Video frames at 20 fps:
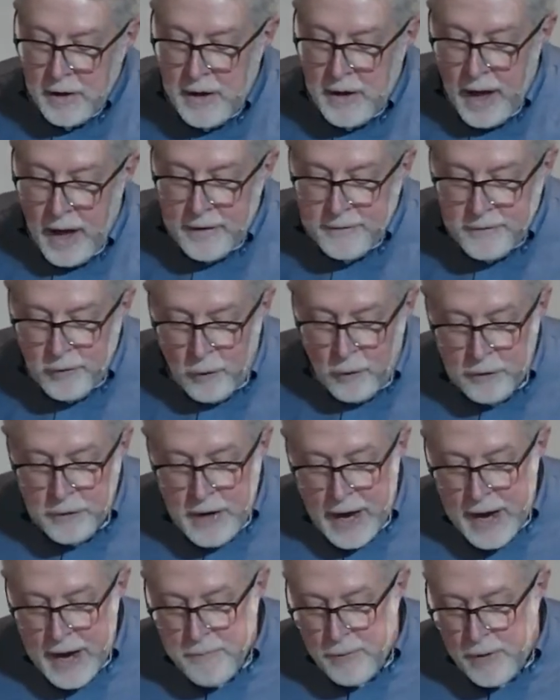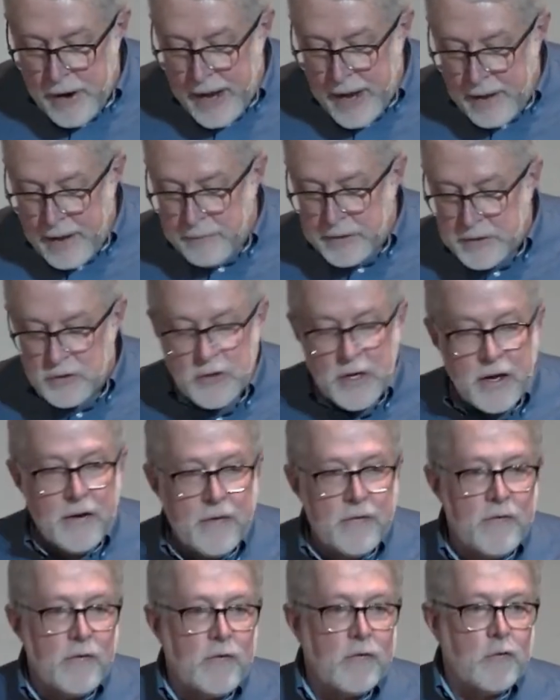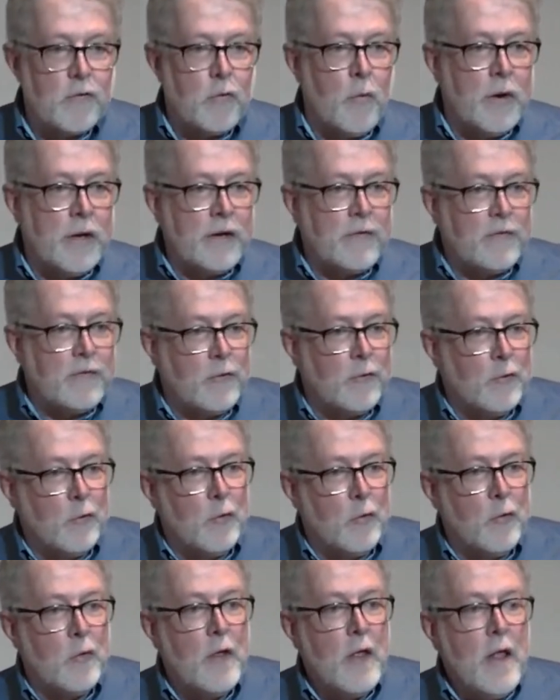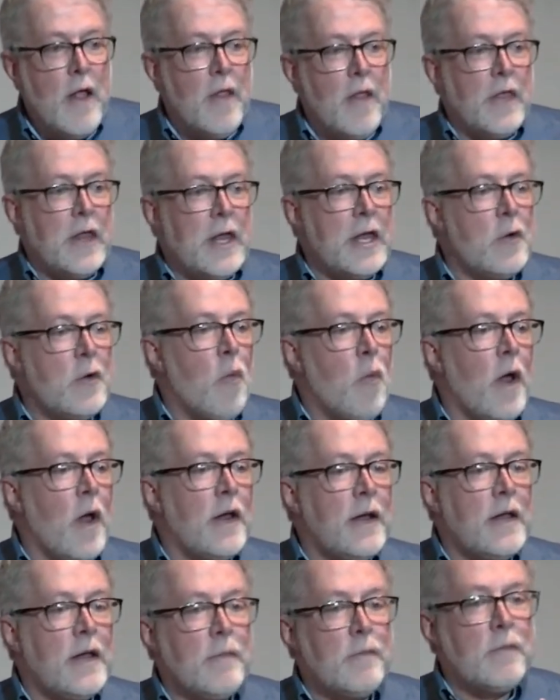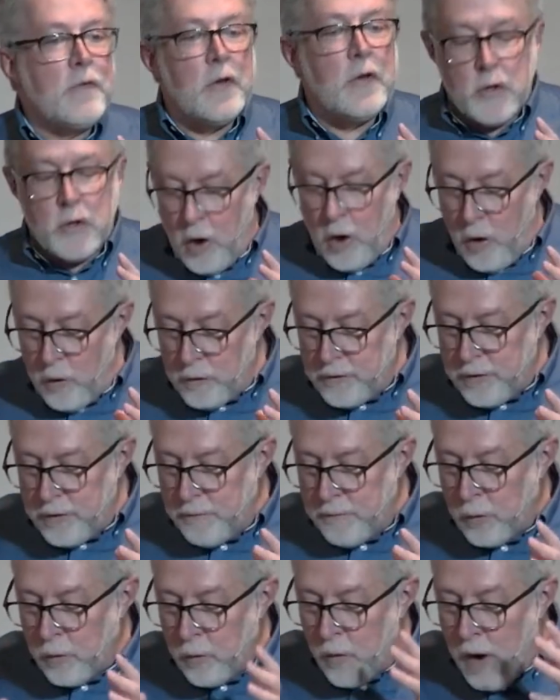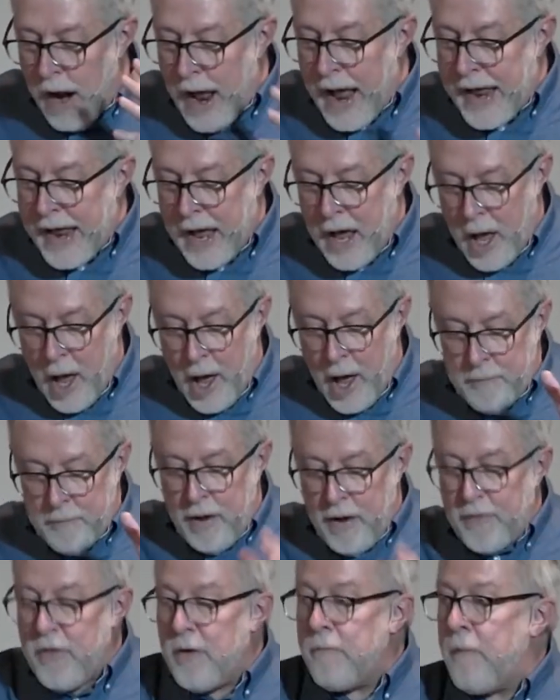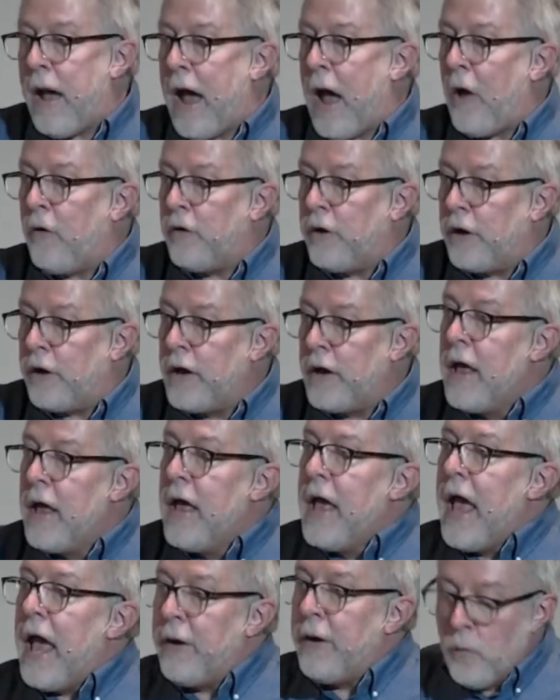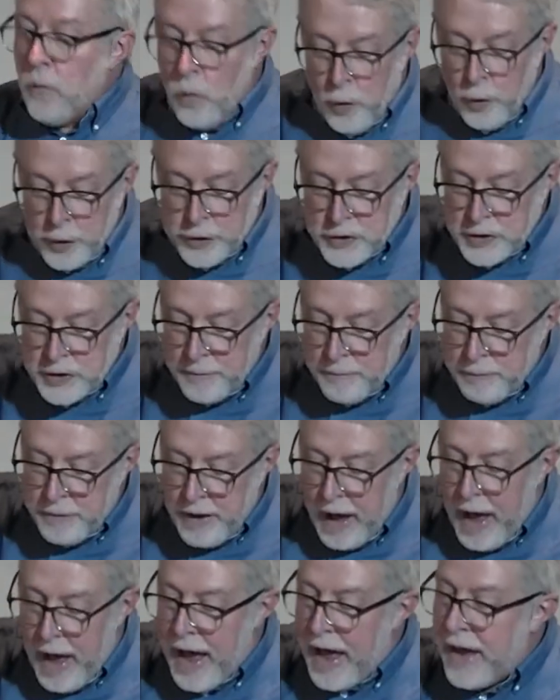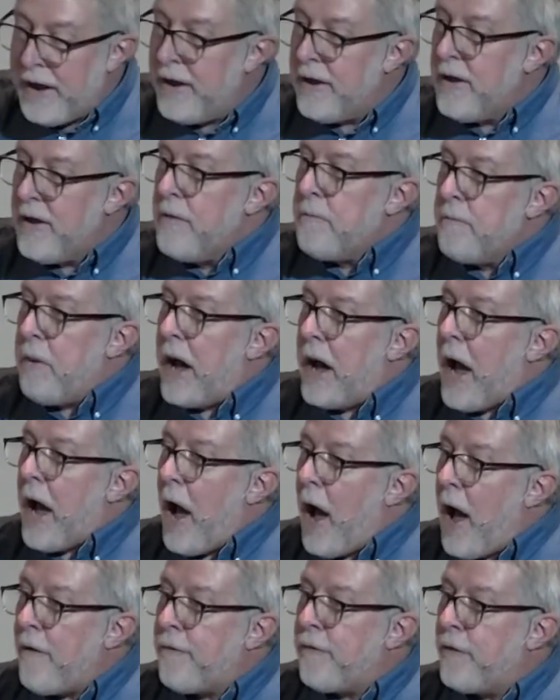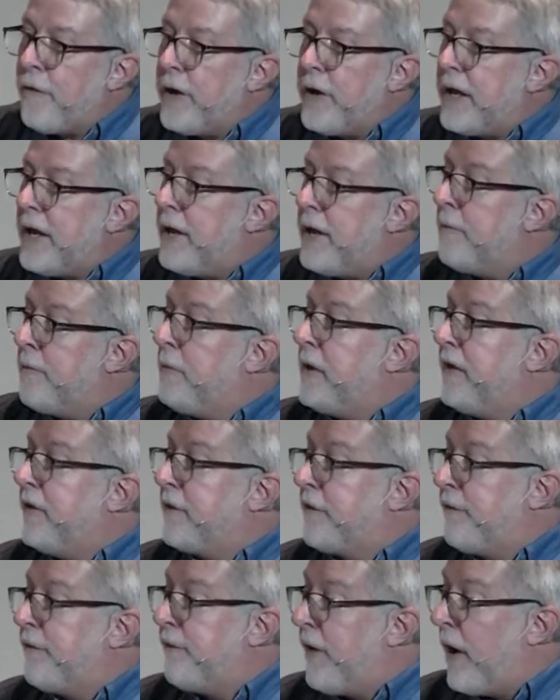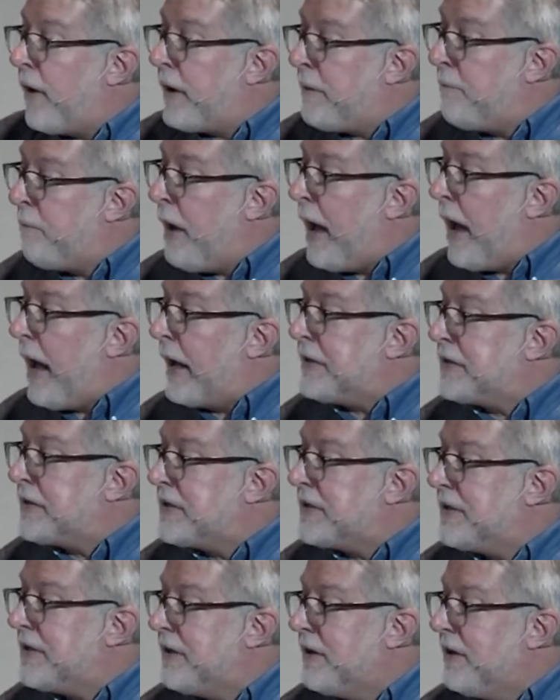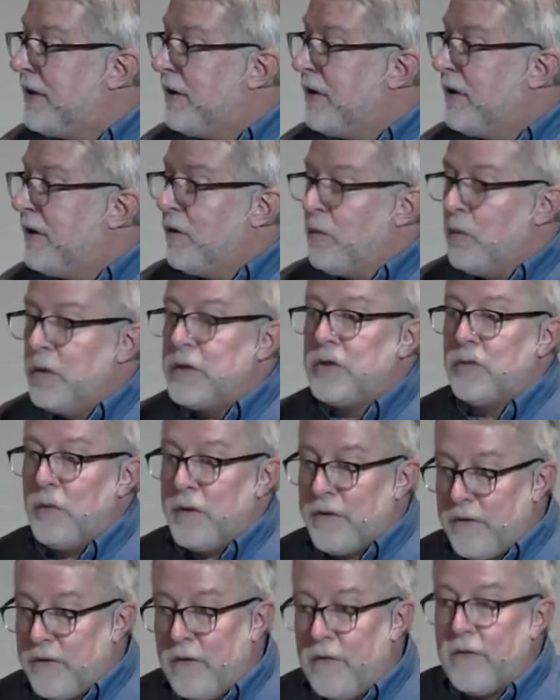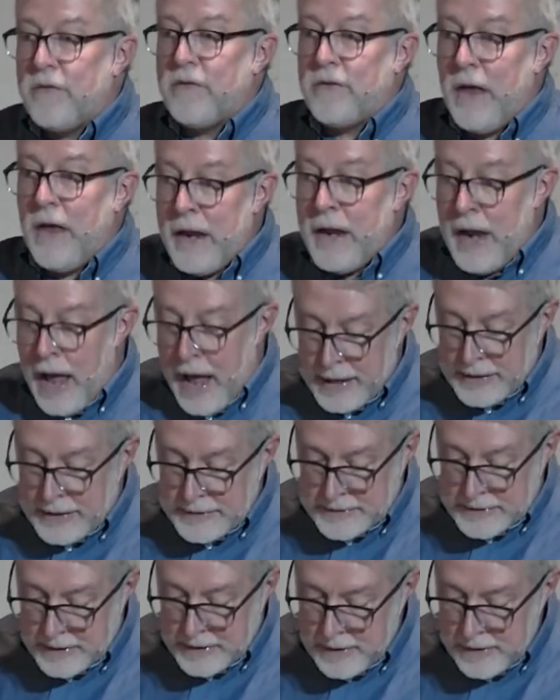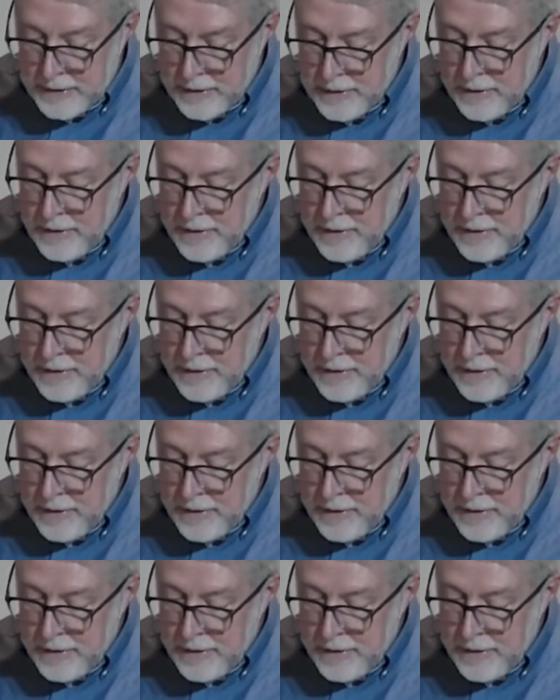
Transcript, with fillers: God told Abraham in Genesis twenty-two that he wanted him to go to Moriah up on the mountain and worship God by offering him his very best, which was his son Isaac.